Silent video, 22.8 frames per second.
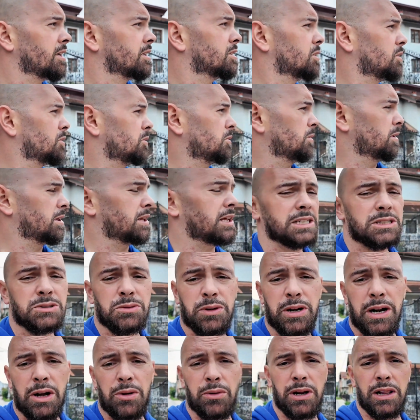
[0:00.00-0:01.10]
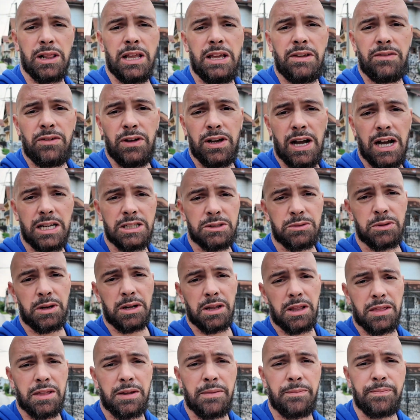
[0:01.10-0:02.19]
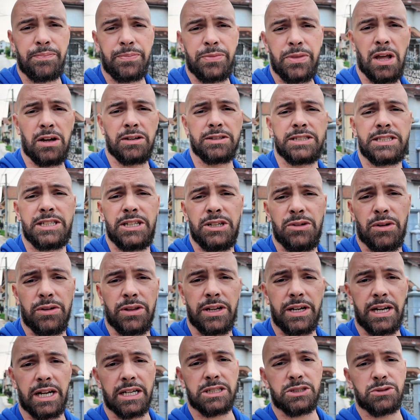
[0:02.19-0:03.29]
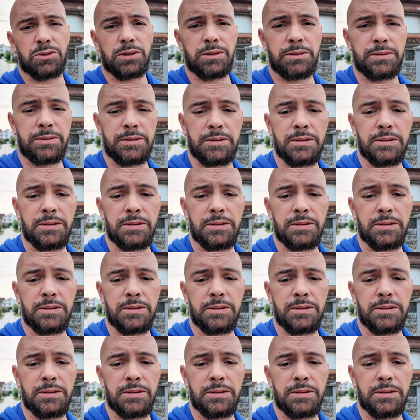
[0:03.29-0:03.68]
So that's what I want to leave you guys with. I'll see you on the next one.